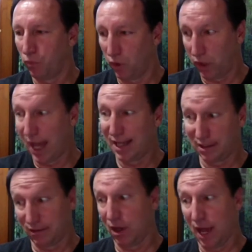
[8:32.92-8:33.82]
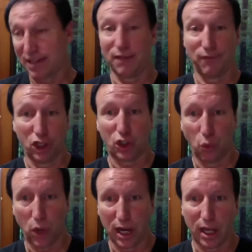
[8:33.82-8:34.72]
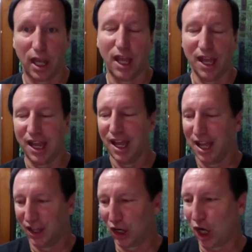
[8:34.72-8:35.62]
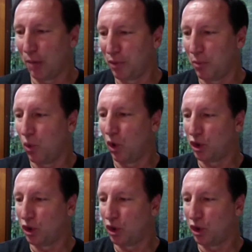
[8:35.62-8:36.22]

As of this week, a couple more.